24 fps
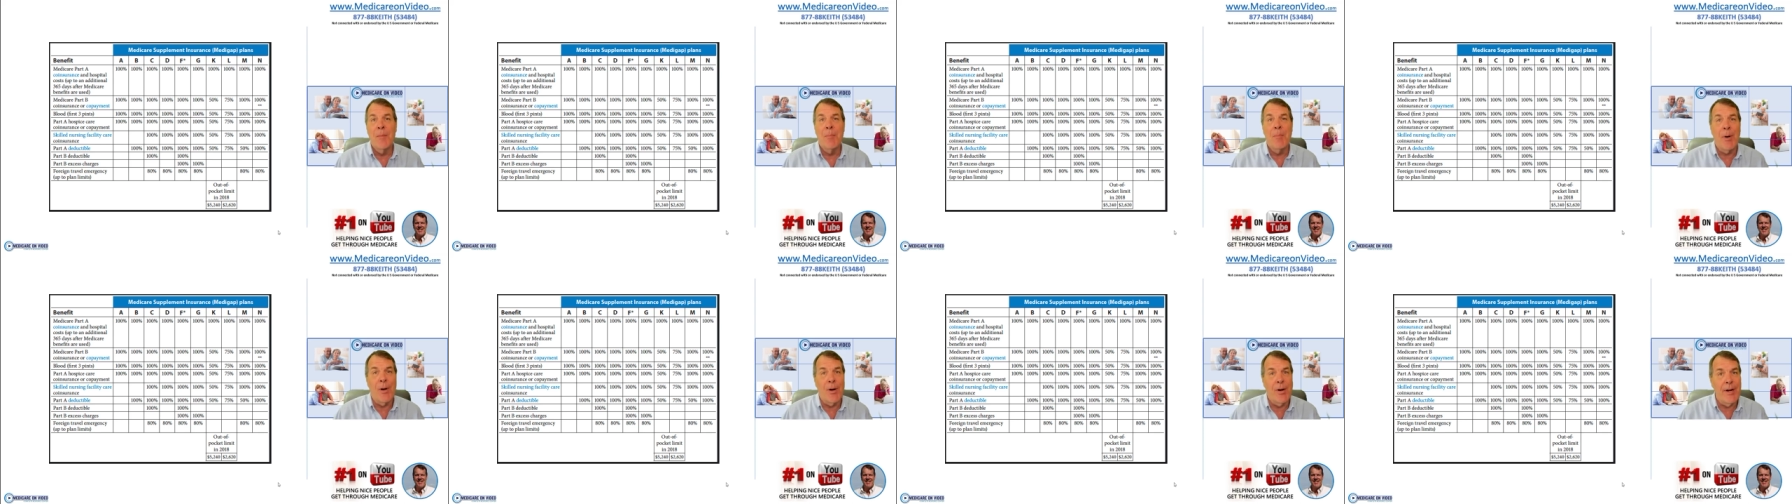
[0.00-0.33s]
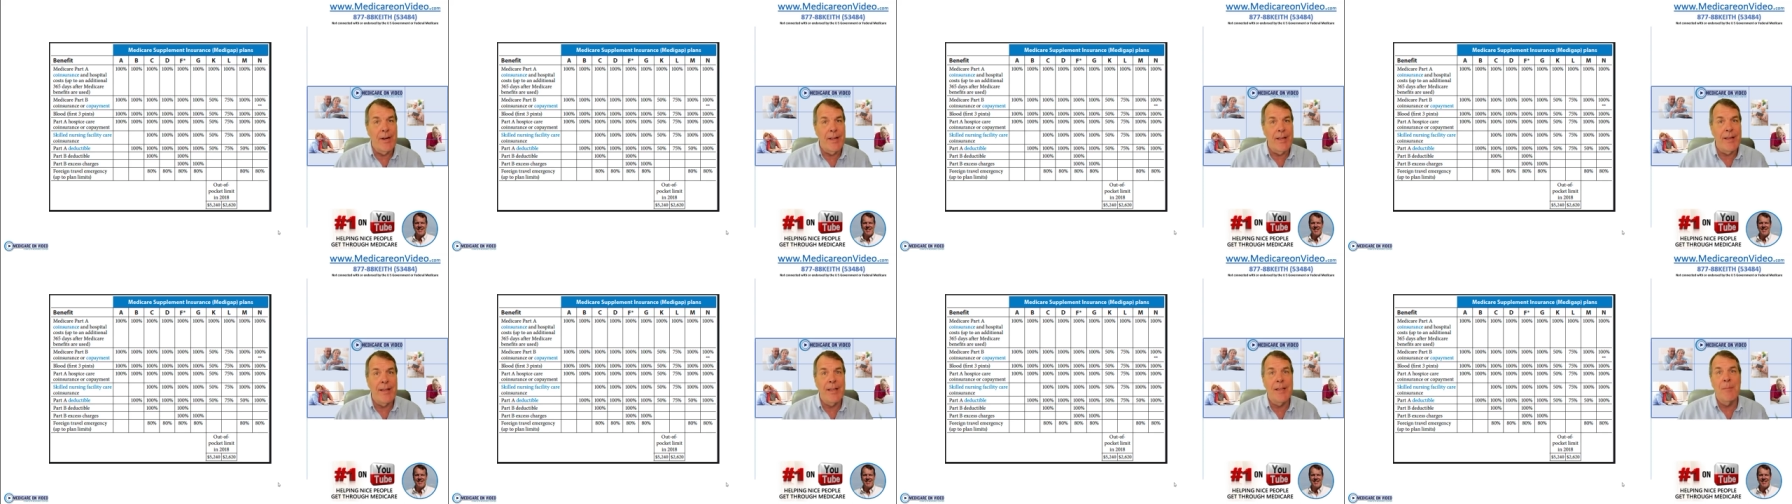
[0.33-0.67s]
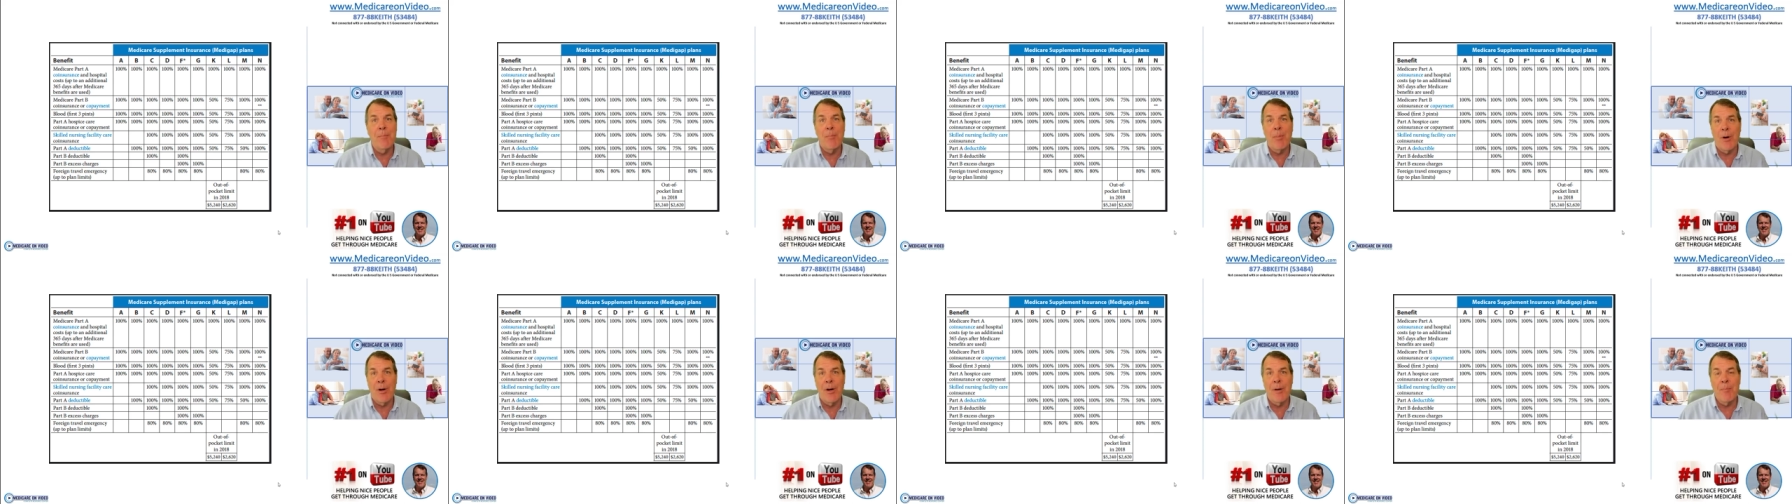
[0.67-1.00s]
Part A
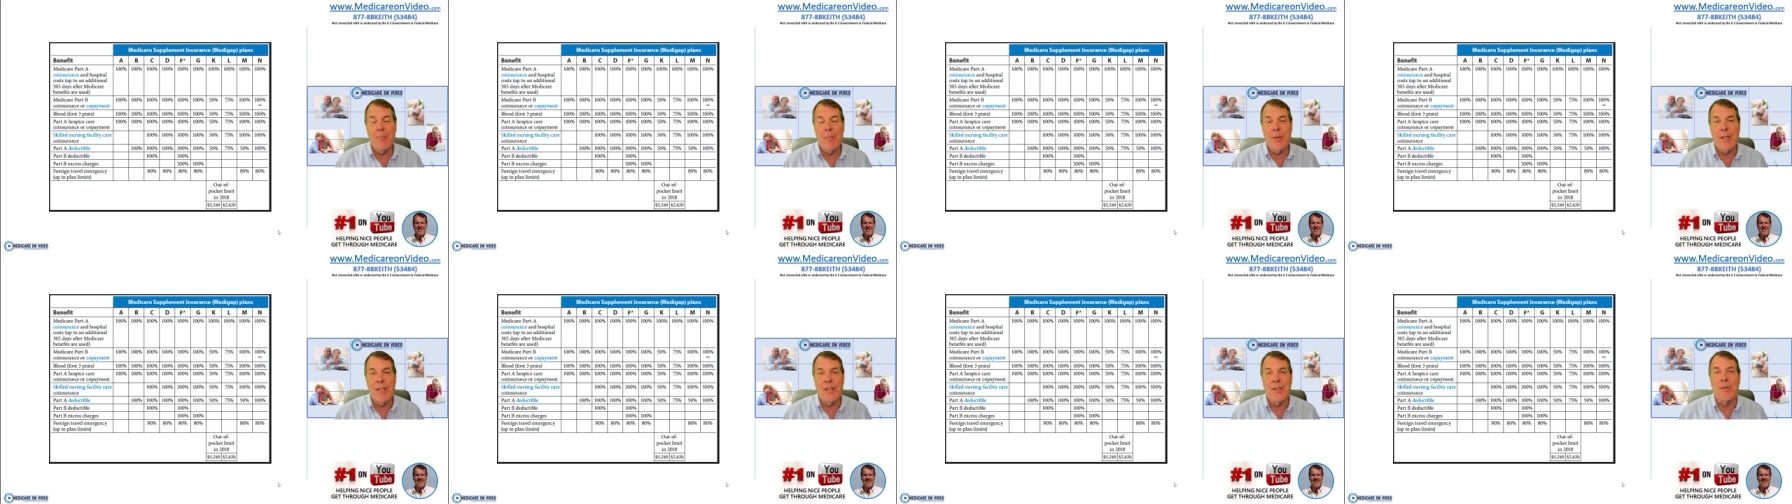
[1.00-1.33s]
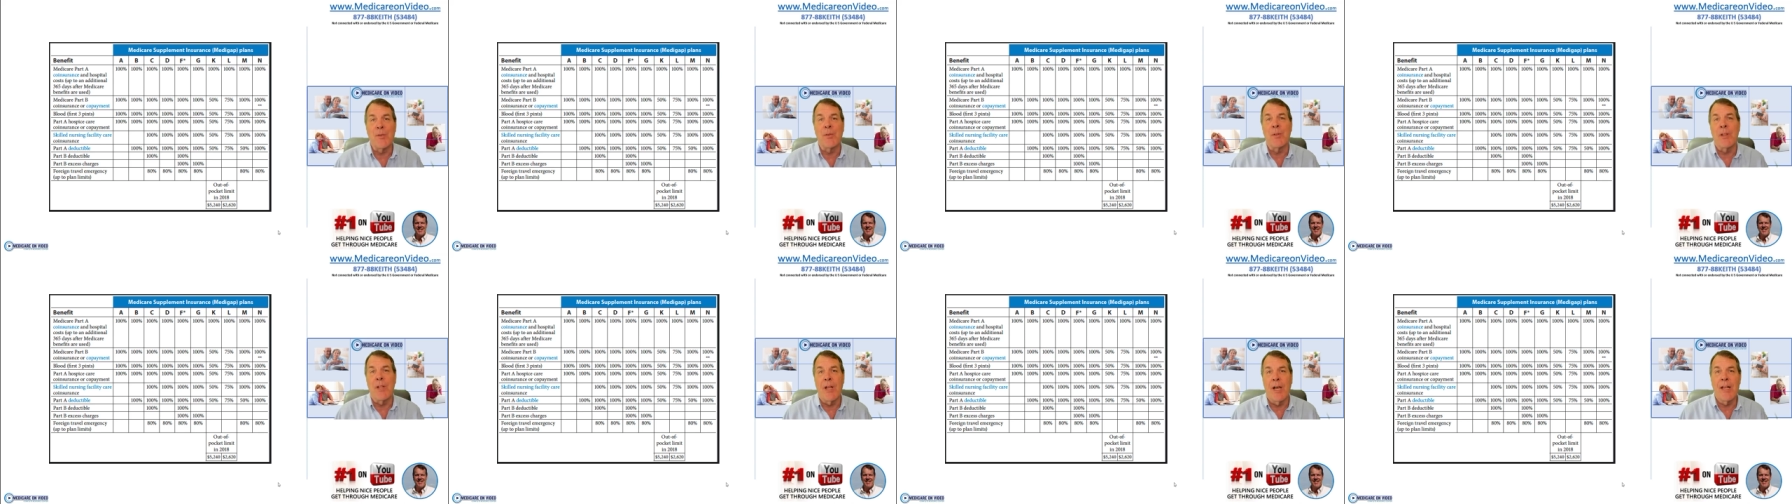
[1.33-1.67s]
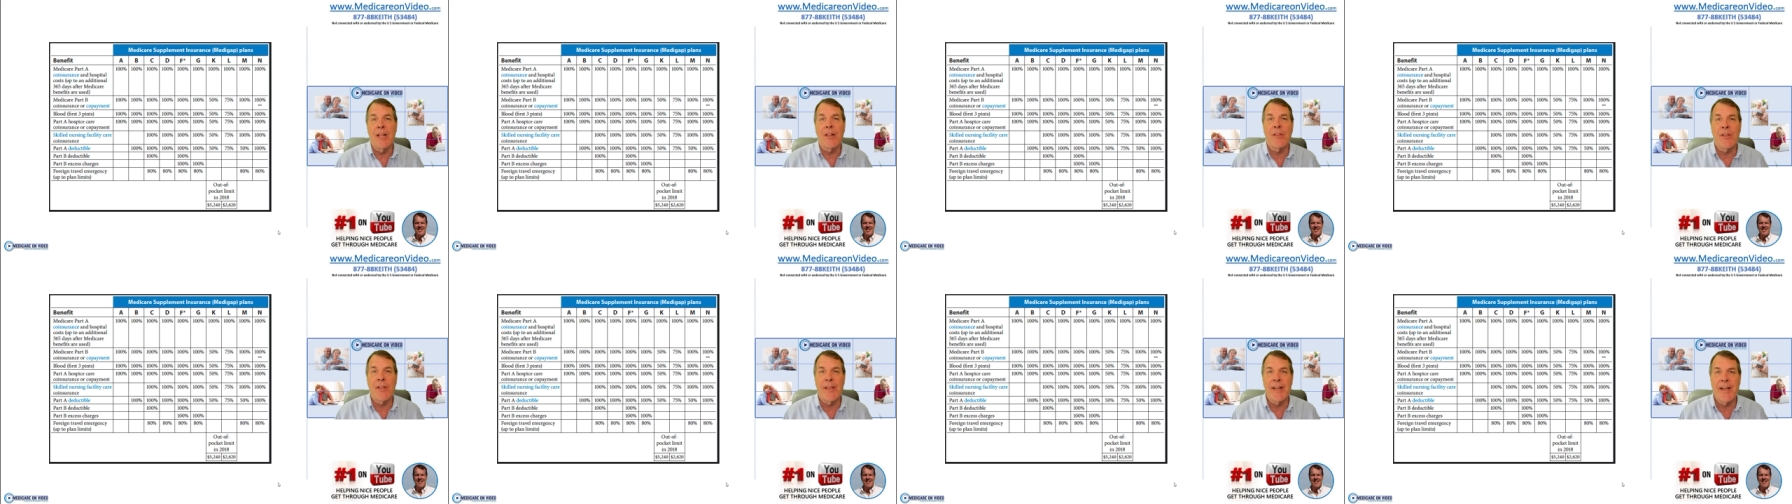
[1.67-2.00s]
and Part B, you're likely